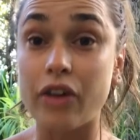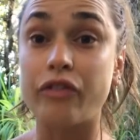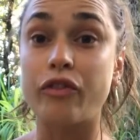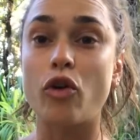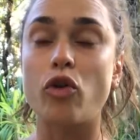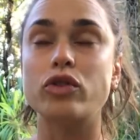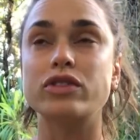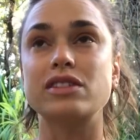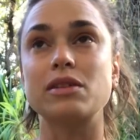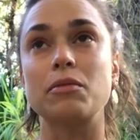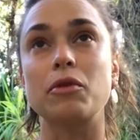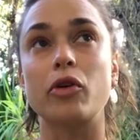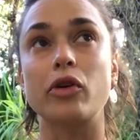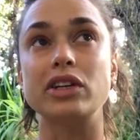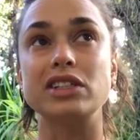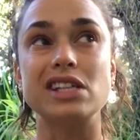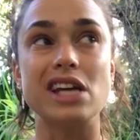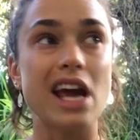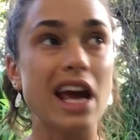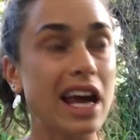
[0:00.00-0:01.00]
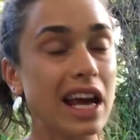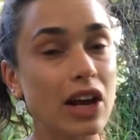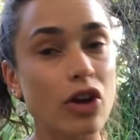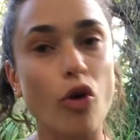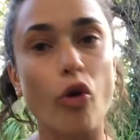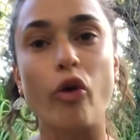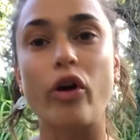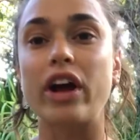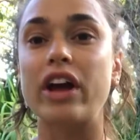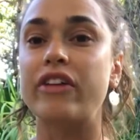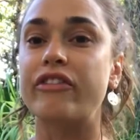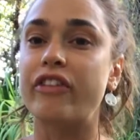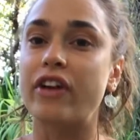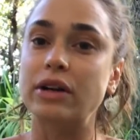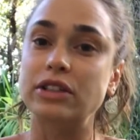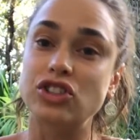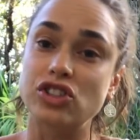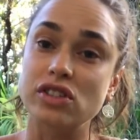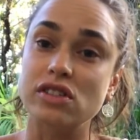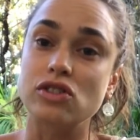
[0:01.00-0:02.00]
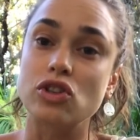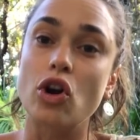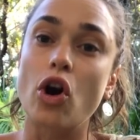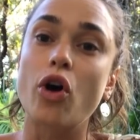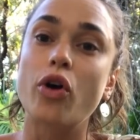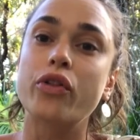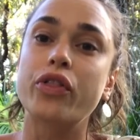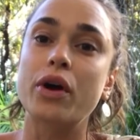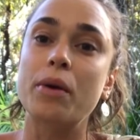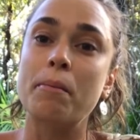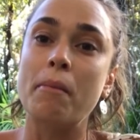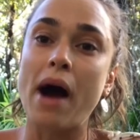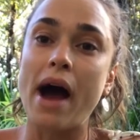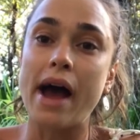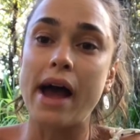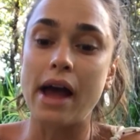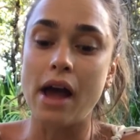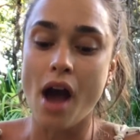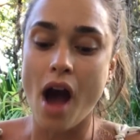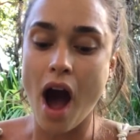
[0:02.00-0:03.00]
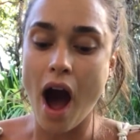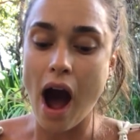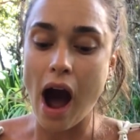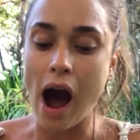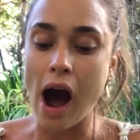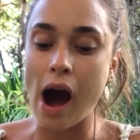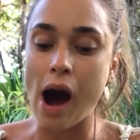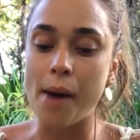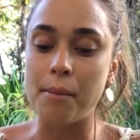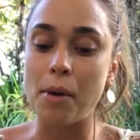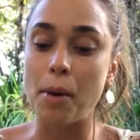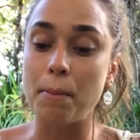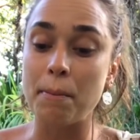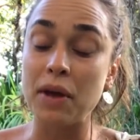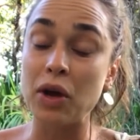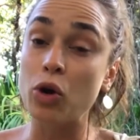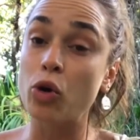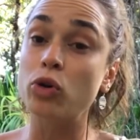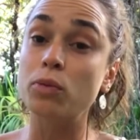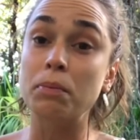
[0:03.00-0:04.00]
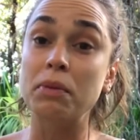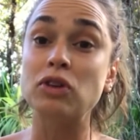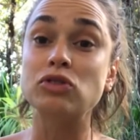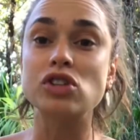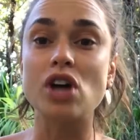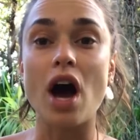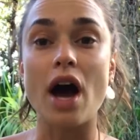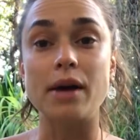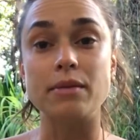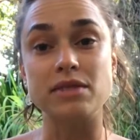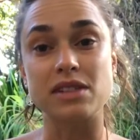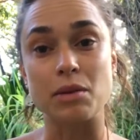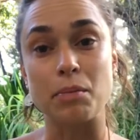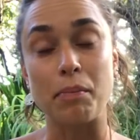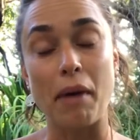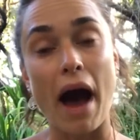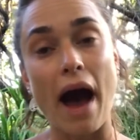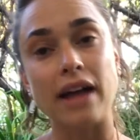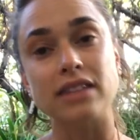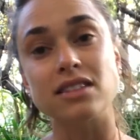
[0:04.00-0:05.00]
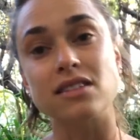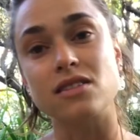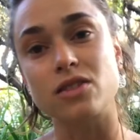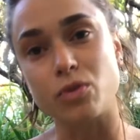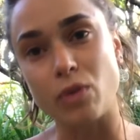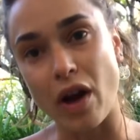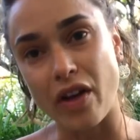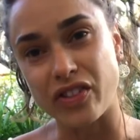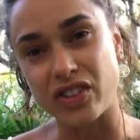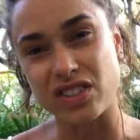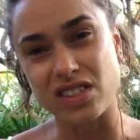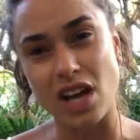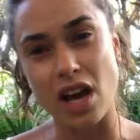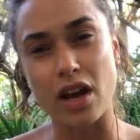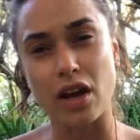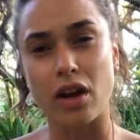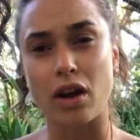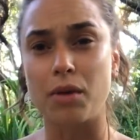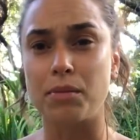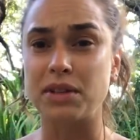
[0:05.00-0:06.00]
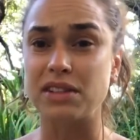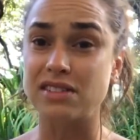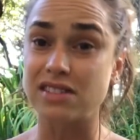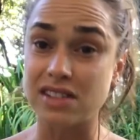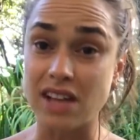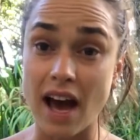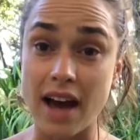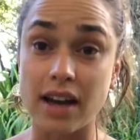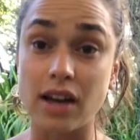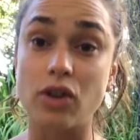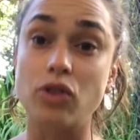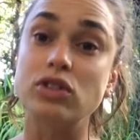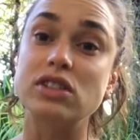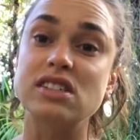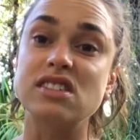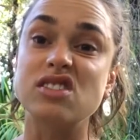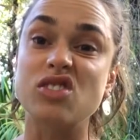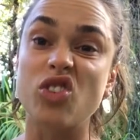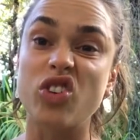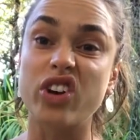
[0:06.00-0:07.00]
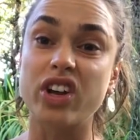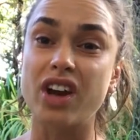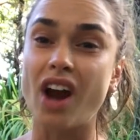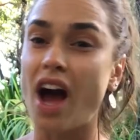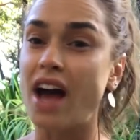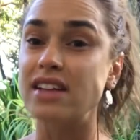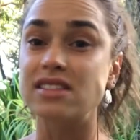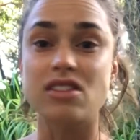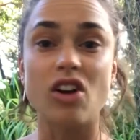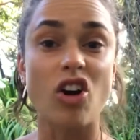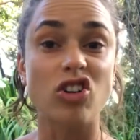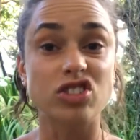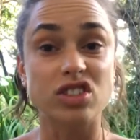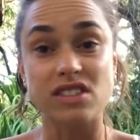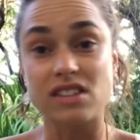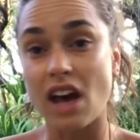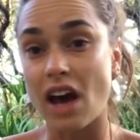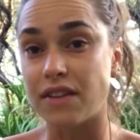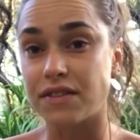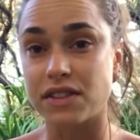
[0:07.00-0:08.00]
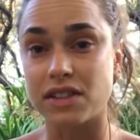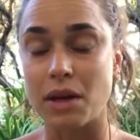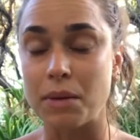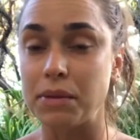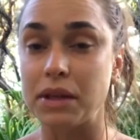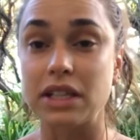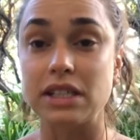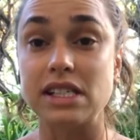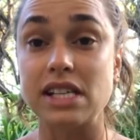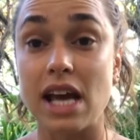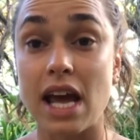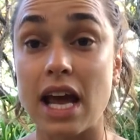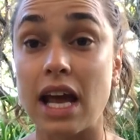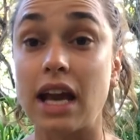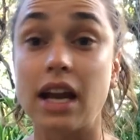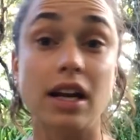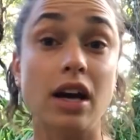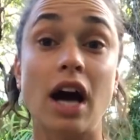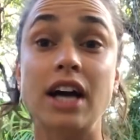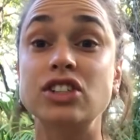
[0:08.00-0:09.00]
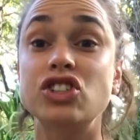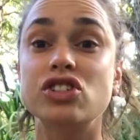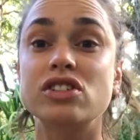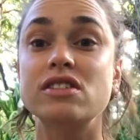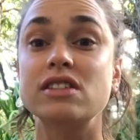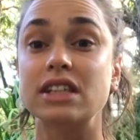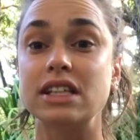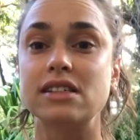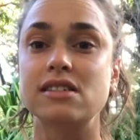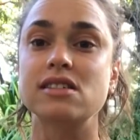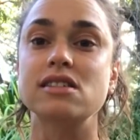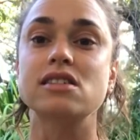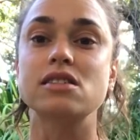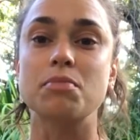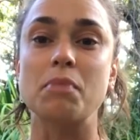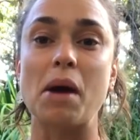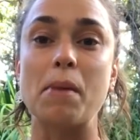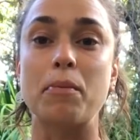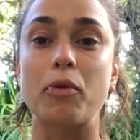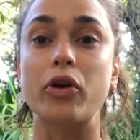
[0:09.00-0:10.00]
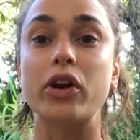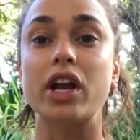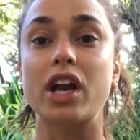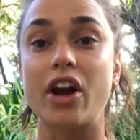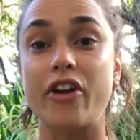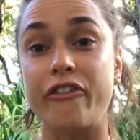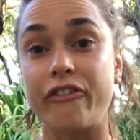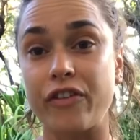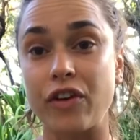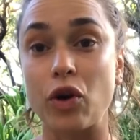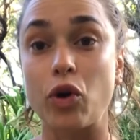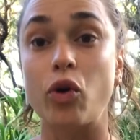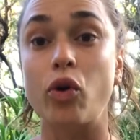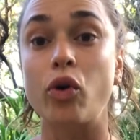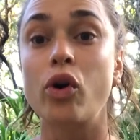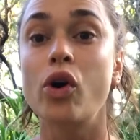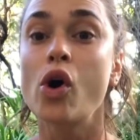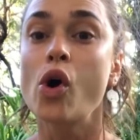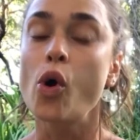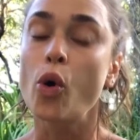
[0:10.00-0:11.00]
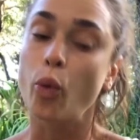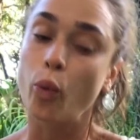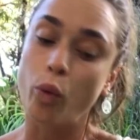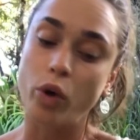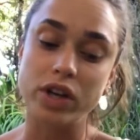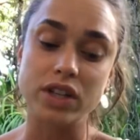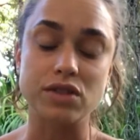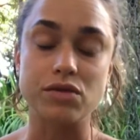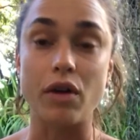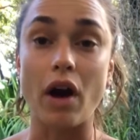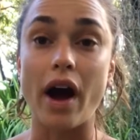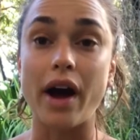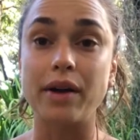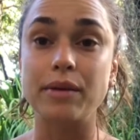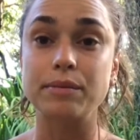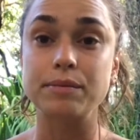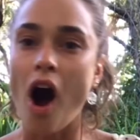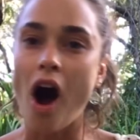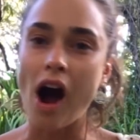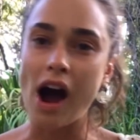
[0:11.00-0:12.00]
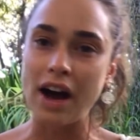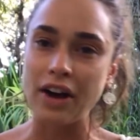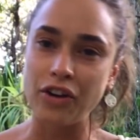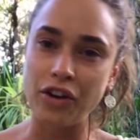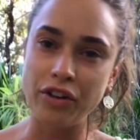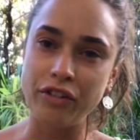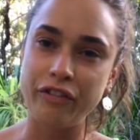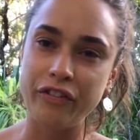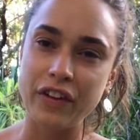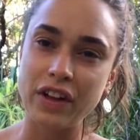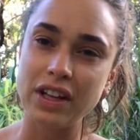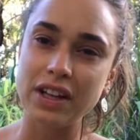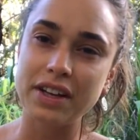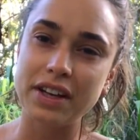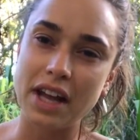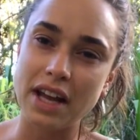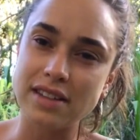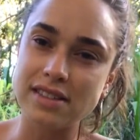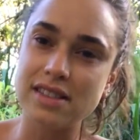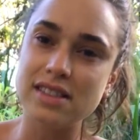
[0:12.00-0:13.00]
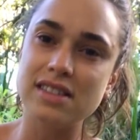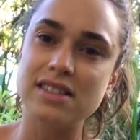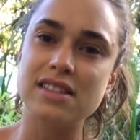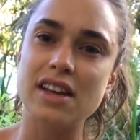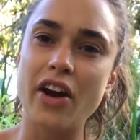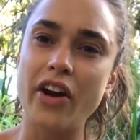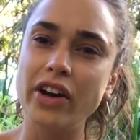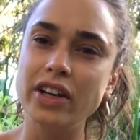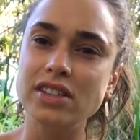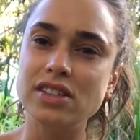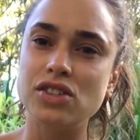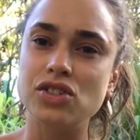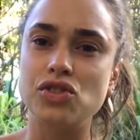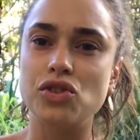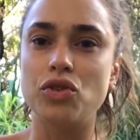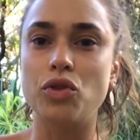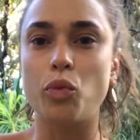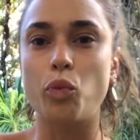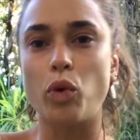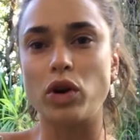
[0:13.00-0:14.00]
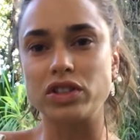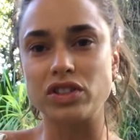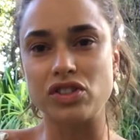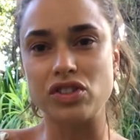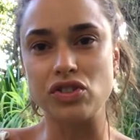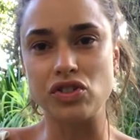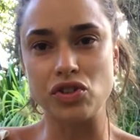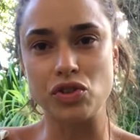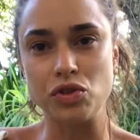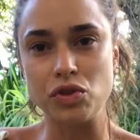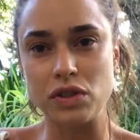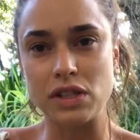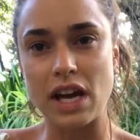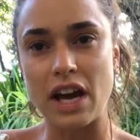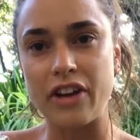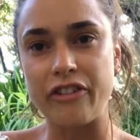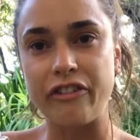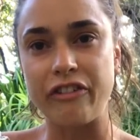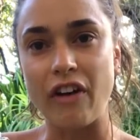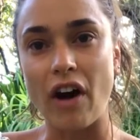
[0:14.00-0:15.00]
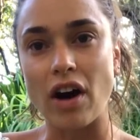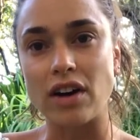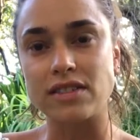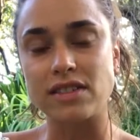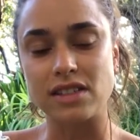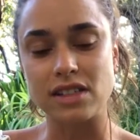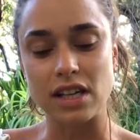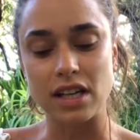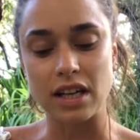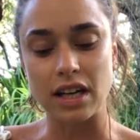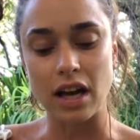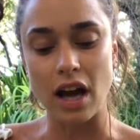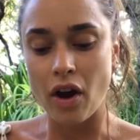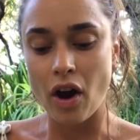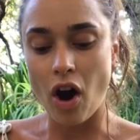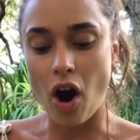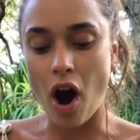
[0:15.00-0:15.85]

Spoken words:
of course I'm going to eat, or if I just know that my meal times and patterns throughout the day are going to be scattered or disorganized, I'll just have something to eat. I just listen to my body and I feel what is right. I don't feel it necessary to do the 1 to 2 day fasting.